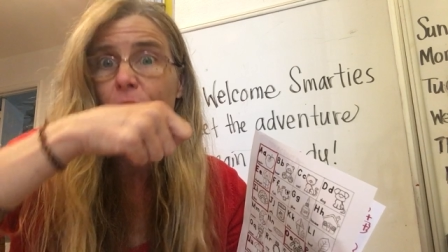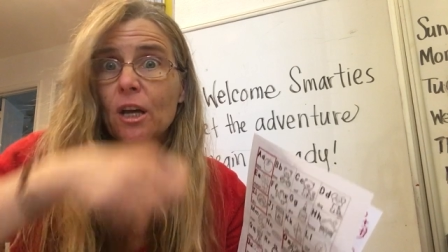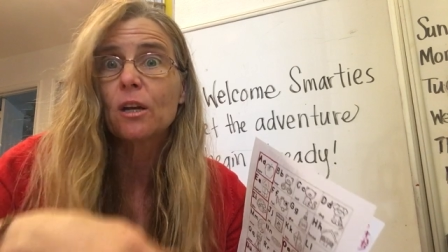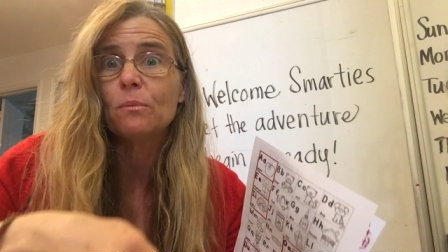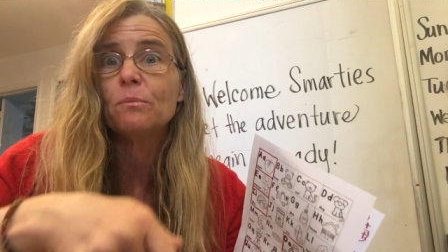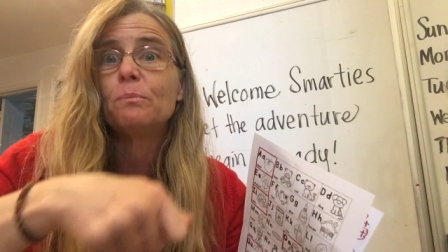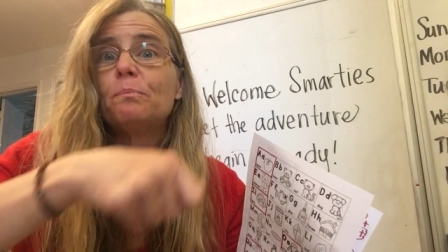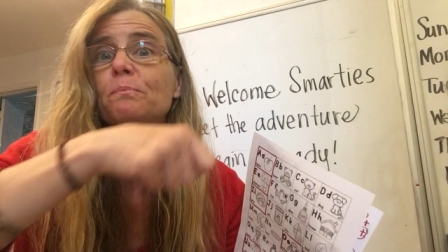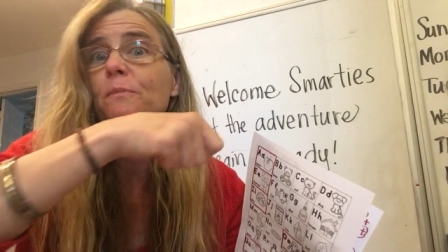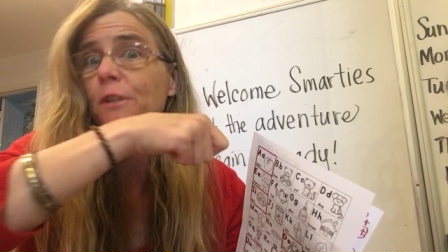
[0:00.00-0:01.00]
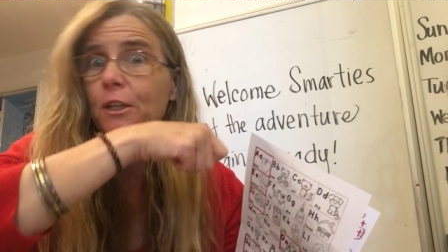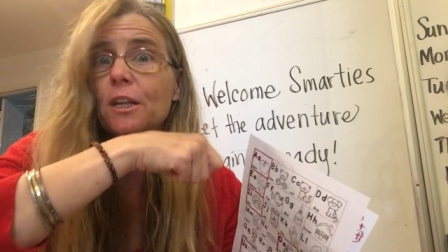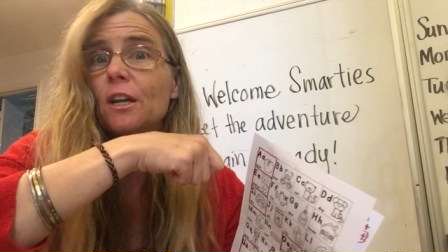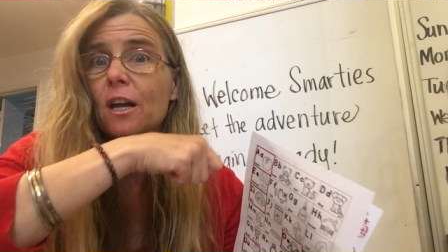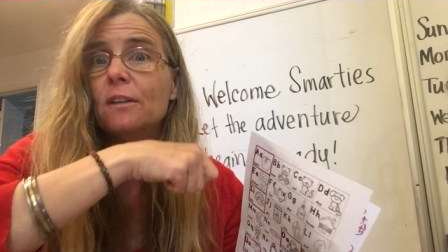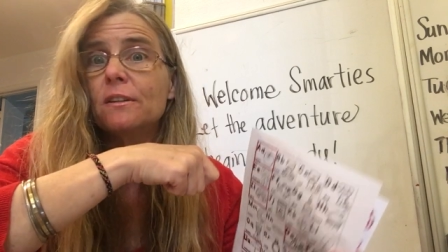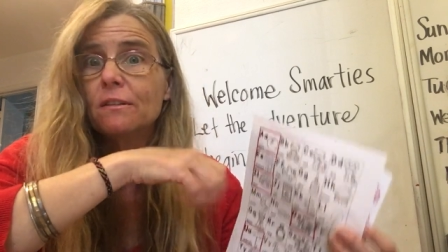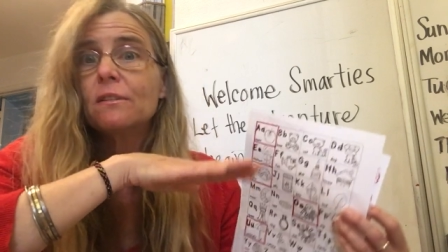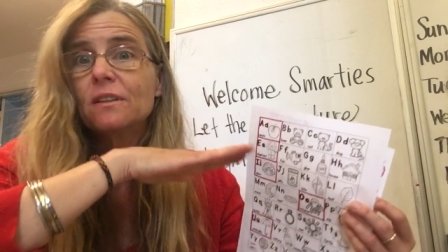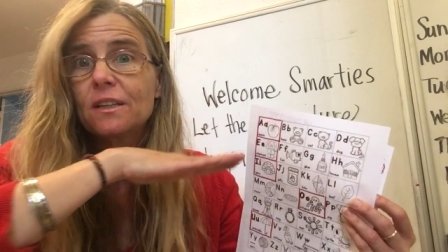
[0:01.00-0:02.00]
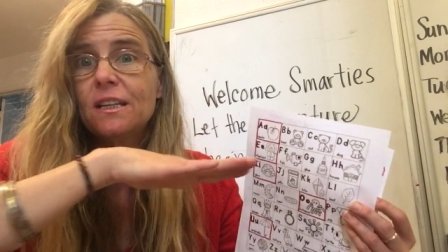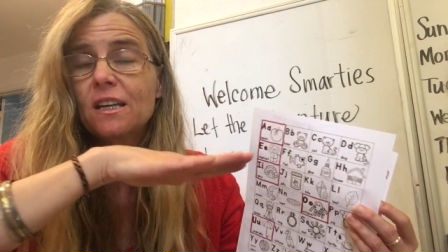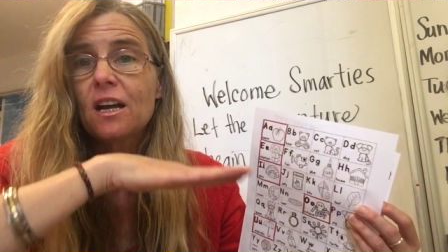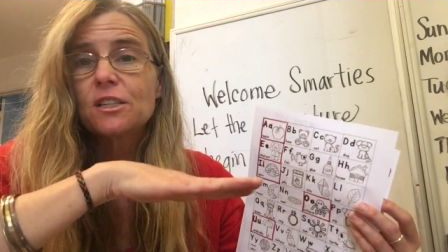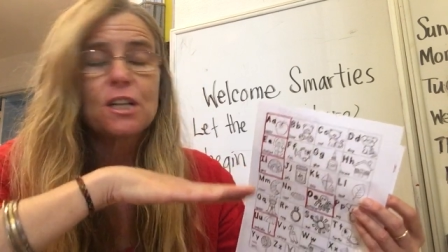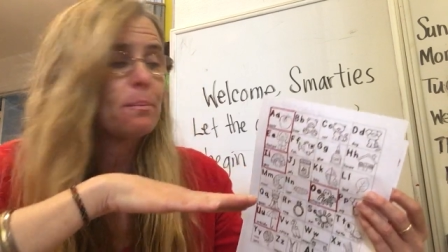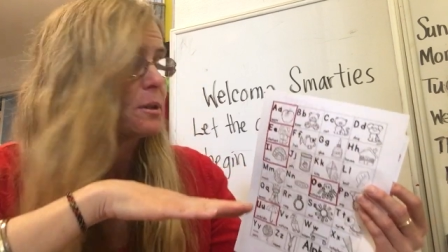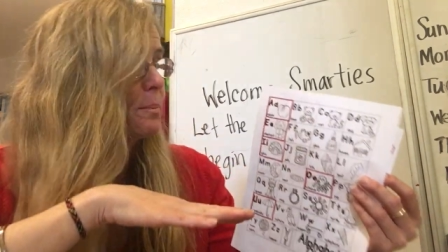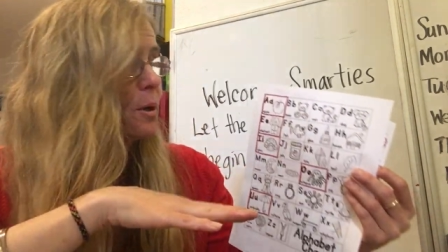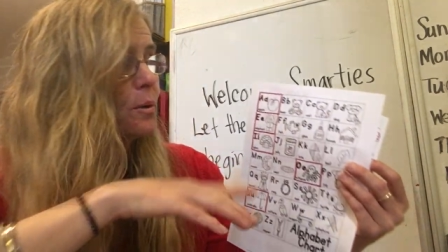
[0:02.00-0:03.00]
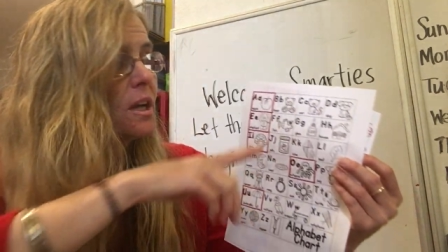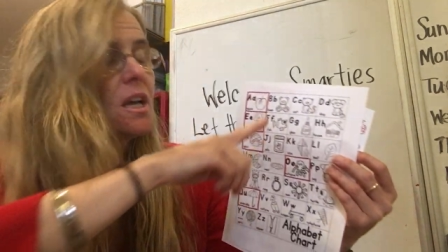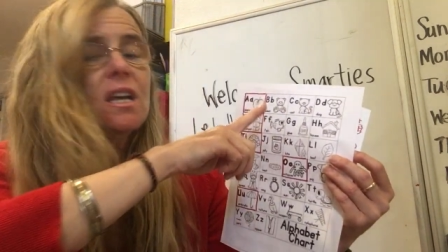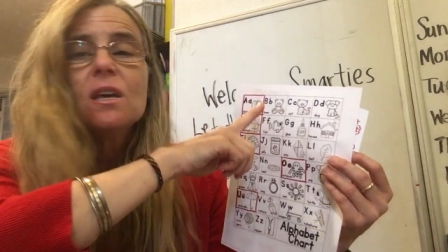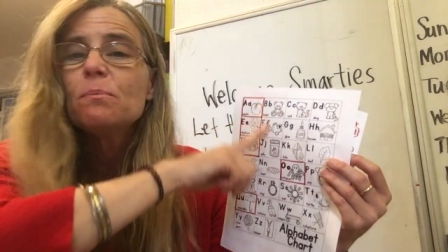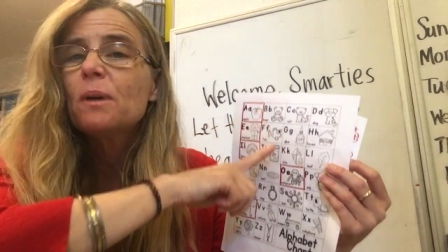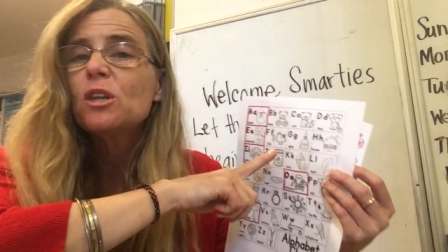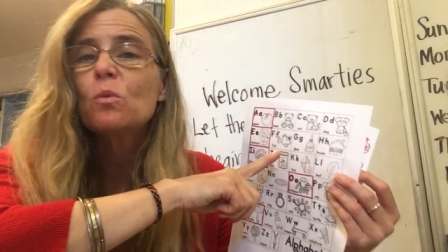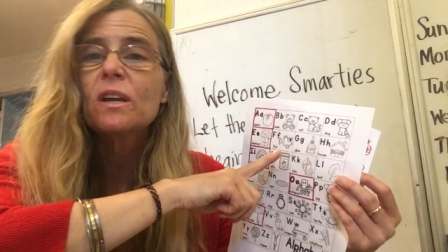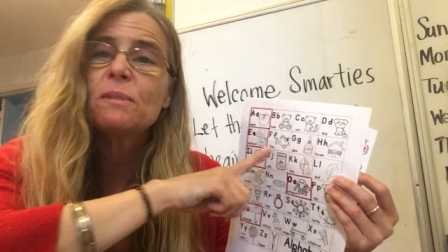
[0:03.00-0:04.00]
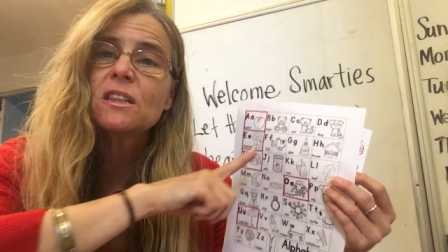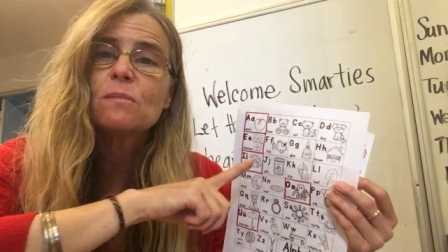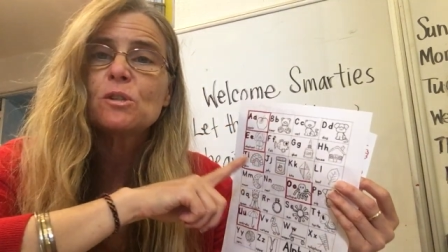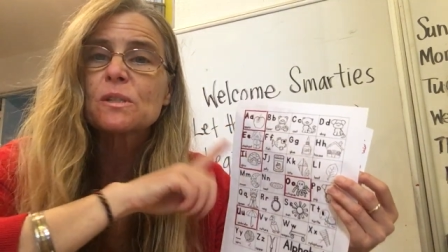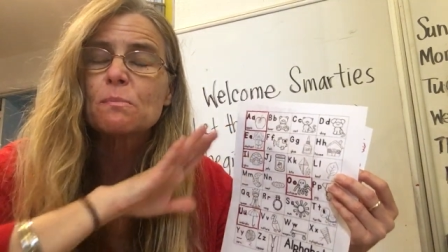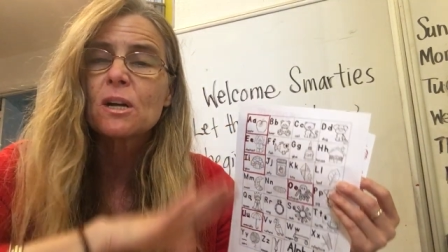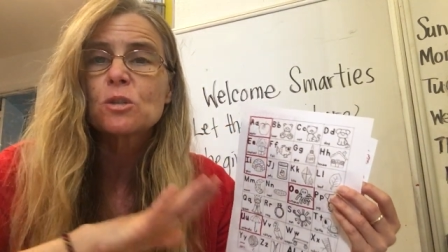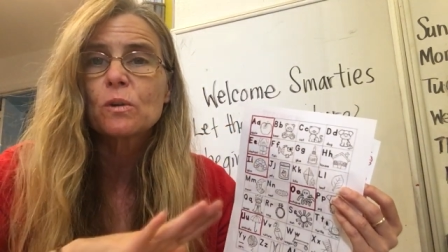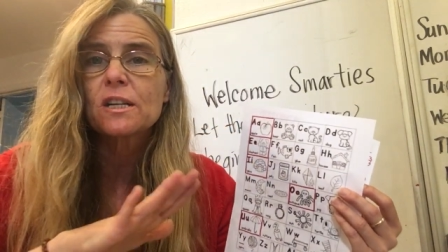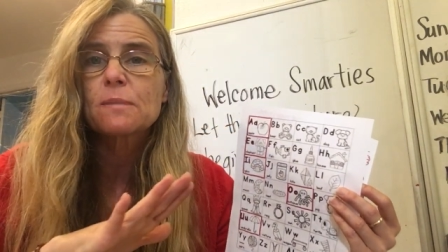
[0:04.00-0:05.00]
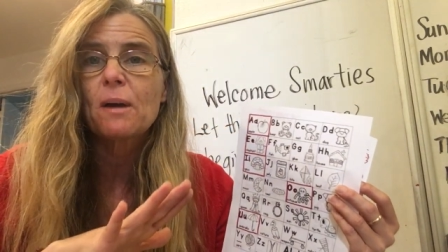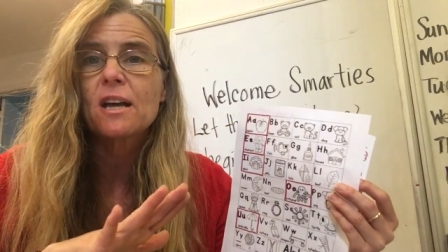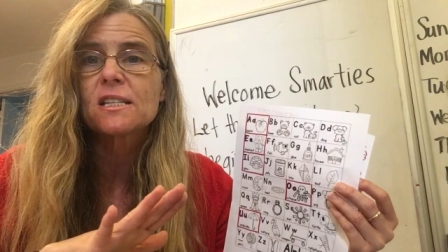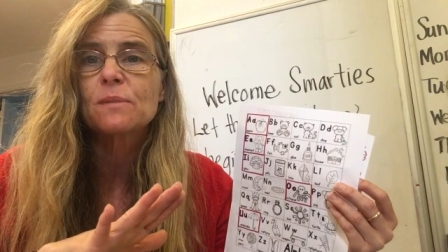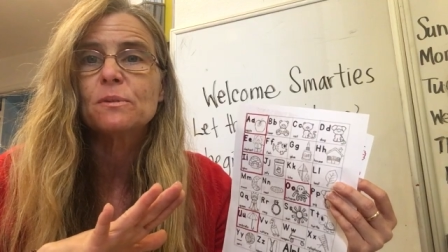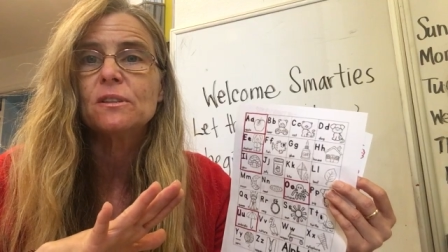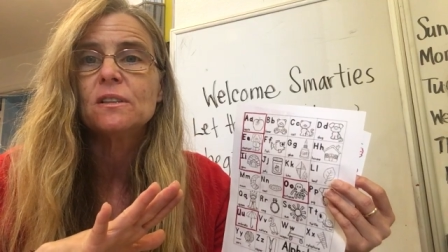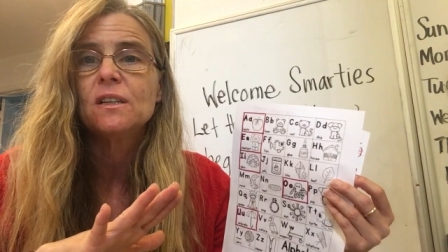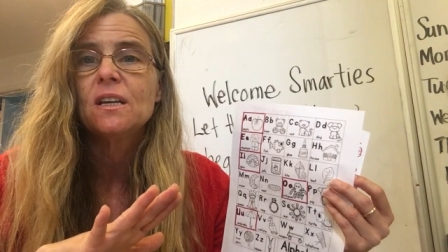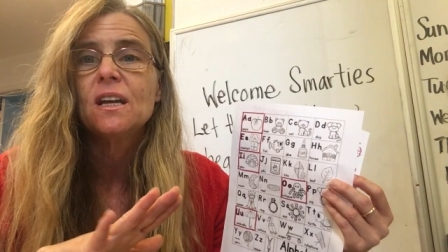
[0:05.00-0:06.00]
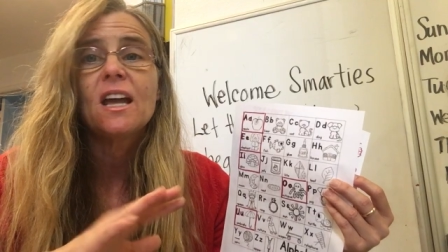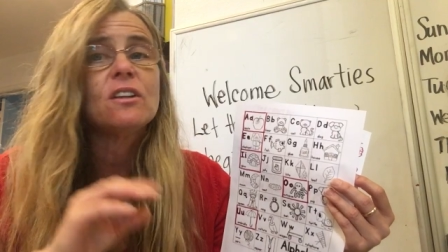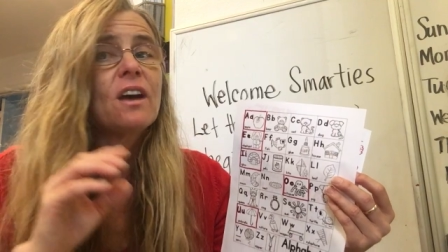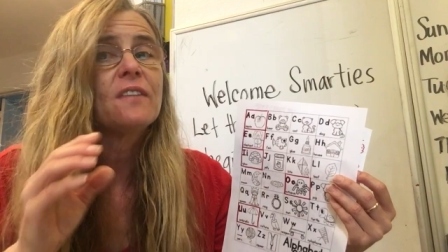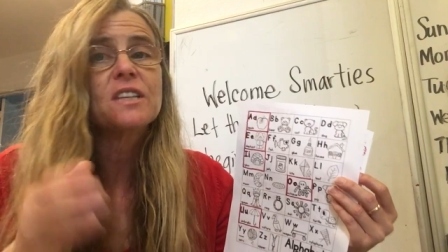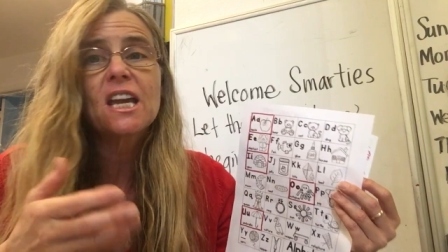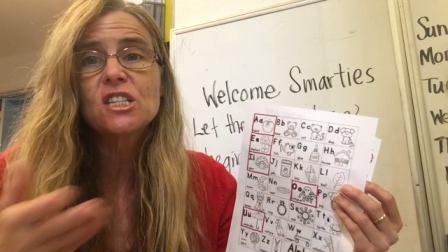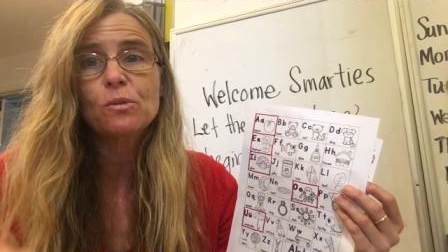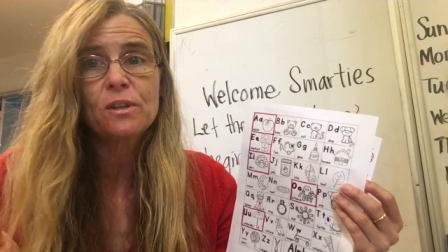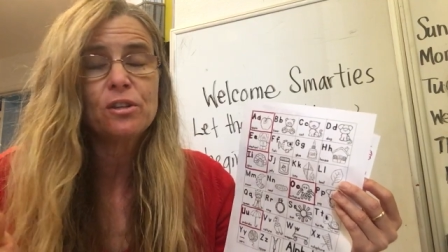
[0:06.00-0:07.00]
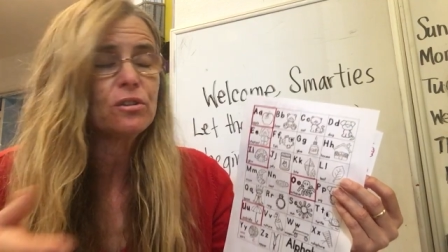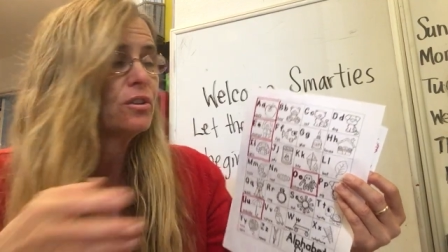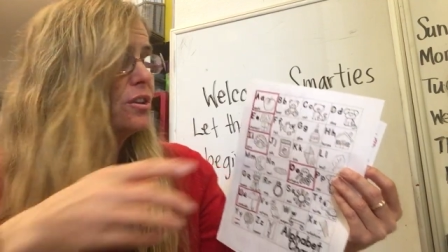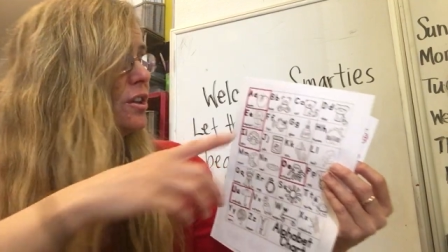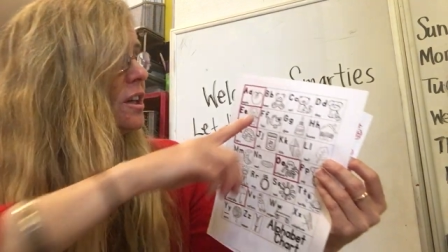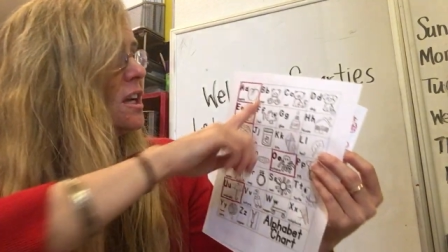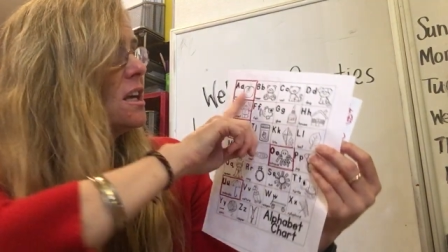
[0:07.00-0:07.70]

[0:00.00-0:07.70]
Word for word: them kind of get on, get on top of the boat. But you want to make them do as much work as possible. And you'll have to gauge it with your learner.